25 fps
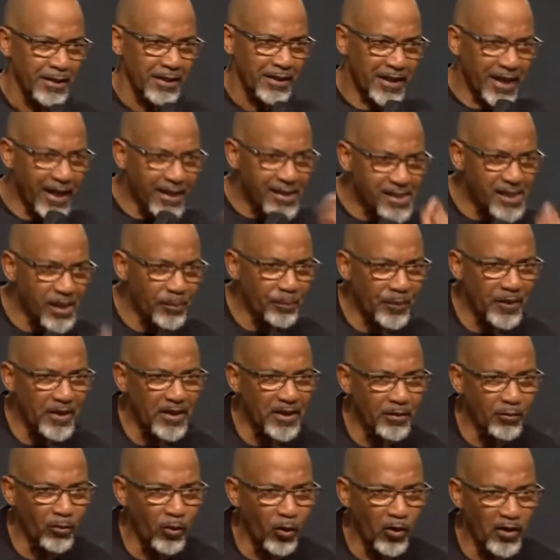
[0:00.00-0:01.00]
Gets up
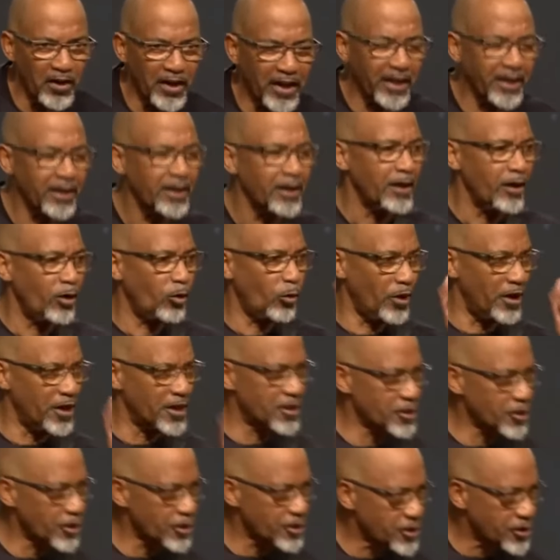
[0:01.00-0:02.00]
in the morning,
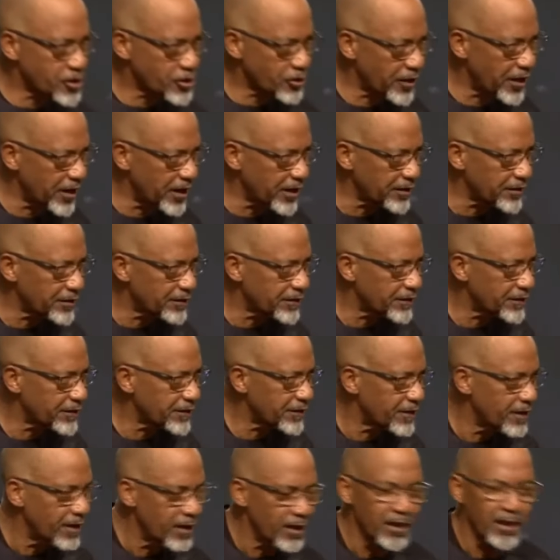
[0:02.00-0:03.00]
where's your
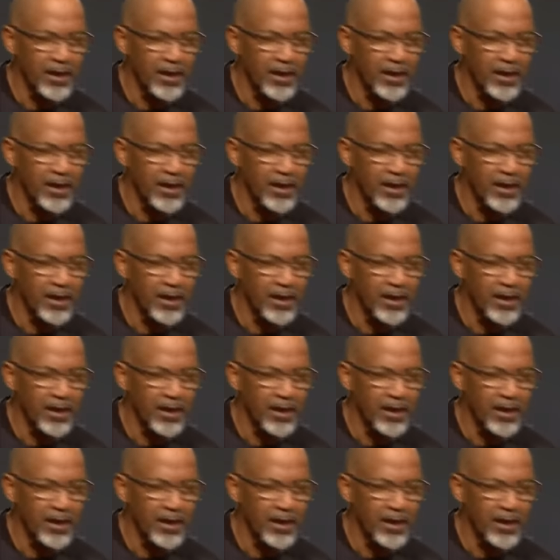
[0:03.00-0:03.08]
strength?